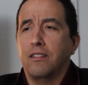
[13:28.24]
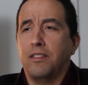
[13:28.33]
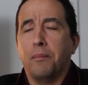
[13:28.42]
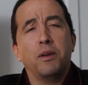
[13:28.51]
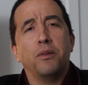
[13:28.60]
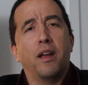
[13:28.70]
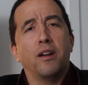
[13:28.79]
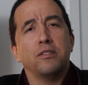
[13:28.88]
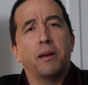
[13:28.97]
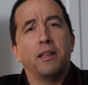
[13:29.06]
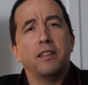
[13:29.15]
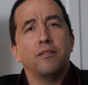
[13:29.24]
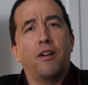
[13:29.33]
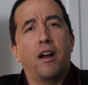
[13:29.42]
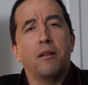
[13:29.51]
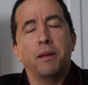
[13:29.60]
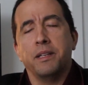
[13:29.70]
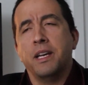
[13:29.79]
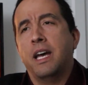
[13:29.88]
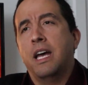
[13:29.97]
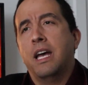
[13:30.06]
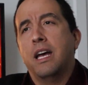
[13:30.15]
somebody who cares about the environment.
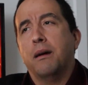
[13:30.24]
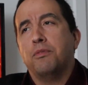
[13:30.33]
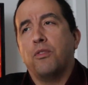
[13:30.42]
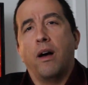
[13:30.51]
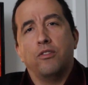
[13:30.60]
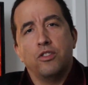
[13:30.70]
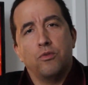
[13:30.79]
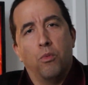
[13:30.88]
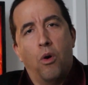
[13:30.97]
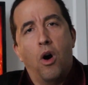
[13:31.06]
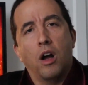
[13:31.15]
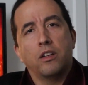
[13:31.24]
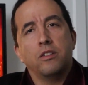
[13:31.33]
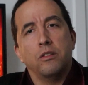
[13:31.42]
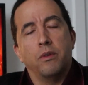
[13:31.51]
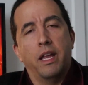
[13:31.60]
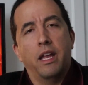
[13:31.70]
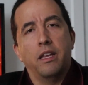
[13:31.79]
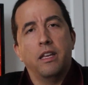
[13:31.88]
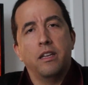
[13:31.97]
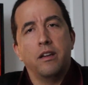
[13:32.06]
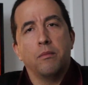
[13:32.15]
So I'll just walk to
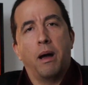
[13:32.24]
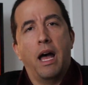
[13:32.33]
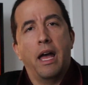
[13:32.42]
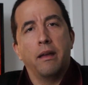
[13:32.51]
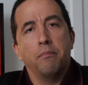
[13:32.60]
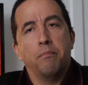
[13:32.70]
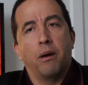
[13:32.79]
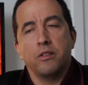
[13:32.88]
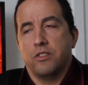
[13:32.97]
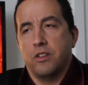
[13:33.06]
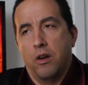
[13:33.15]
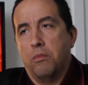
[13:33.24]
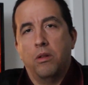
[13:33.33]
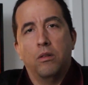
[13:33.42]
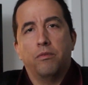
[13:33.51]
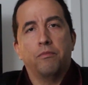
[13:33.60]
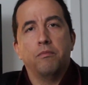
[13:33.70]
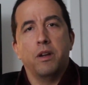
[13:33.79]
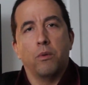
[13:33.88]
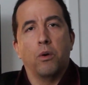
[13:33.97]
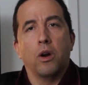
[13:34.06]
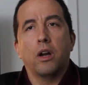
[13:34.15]
a nearby Barnes & Noble
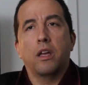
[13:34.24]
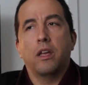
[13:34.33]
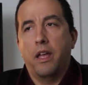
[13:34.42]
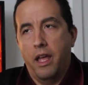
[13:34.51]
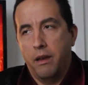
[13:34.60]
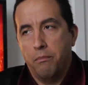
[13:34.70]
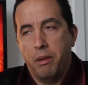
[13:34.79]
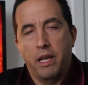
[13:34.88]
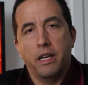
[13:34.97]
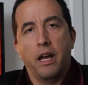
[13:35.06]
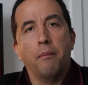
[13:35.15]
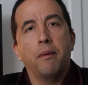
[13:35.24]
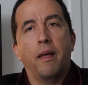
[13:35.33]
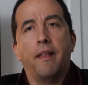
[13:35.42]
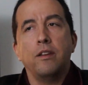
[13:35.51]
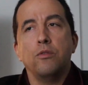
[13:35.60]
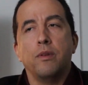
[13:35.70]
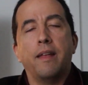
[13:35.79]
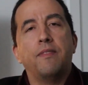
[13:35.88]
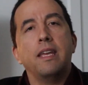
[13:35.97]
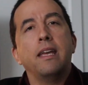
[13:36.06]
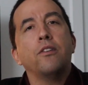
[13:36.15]
near work and pick it up. And then you
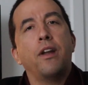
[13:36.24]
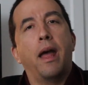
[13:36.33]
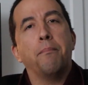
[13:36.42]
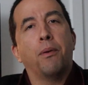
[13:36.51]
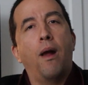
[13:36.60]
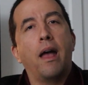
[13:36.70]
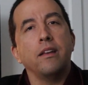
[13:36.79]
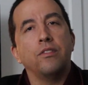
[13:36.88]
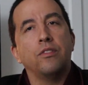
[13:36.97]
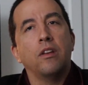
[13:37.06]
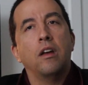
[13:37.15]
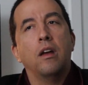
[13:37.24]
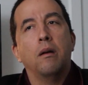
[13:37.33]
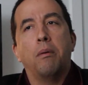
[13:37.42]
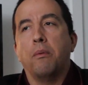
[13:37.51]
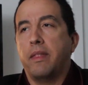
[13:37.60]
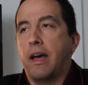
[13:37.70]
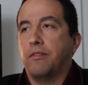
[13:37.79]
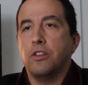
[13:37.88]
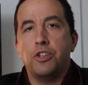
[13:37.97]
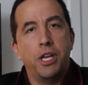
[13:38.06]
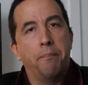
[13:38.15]
get the internet price, but without
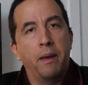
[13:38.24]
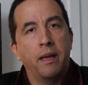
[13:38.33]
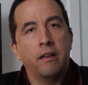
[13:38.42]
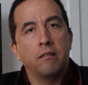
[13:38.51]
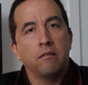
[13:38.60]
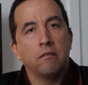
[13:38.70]
the shipping